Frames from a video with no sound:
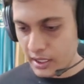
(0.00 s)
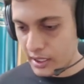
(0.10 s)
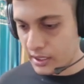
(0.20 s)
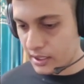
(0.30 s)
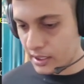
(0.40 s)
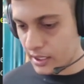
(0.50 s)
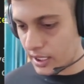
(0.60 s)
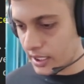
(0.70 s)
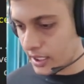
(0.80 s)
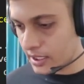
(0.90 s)
It
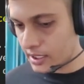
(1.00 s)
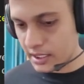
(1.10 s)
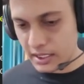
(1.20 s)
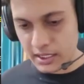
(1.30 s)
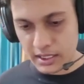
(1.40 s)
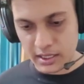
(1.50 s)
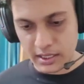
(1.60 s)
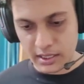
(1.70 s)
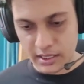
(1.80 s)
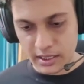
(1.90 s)
created
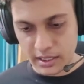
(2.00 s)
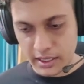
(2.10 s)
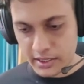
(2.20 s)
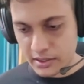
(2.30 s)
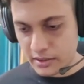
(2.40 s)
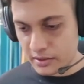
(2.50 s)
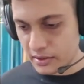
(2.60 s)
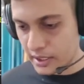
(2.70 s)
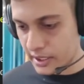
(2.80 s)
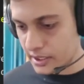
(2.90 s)
the, I
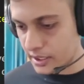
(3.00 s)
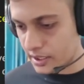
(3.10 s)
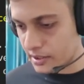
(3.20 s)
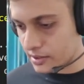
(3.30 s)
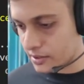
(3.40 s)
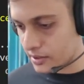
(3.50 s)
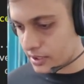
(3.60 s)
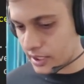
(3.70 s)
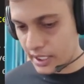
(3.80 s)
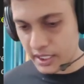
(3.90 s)
think it
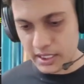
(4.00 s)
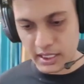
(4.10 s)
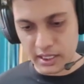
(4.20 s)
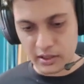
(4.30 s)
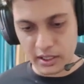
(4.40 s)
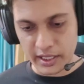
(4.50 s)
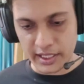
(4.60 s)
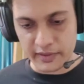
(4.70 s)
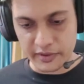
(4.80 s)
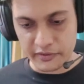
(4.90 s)
should create the
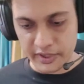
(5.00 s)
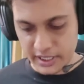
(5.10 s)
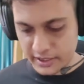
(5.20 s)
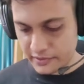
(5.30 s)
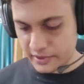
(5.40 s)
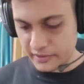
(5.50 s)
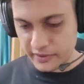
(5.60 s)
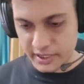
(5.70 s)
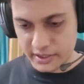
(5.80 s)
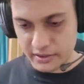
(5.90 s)
.env file as well.
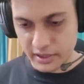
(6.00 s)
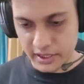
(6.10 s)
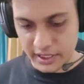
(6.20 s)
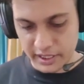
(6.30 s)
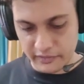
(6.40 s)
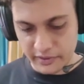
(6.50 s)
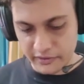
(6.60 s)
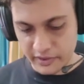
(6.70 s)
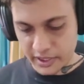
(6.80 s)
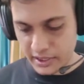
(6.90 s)
Where is
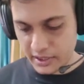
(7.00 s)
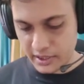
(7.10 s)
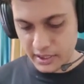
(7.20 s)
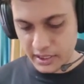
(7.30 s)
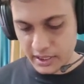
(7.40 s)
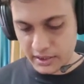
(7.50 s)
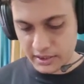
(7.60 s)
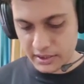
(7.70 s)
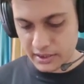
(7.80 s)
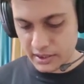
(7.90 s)
.env file?
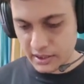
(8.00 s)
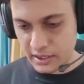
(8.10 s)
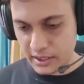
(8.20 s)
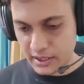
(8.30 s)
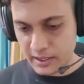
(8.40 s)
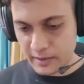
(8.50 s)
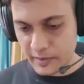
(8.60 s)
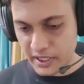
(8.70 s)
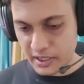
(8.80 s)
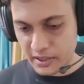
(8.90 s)
ls
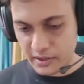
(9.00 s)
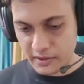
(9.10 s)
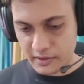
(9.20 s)
alembic.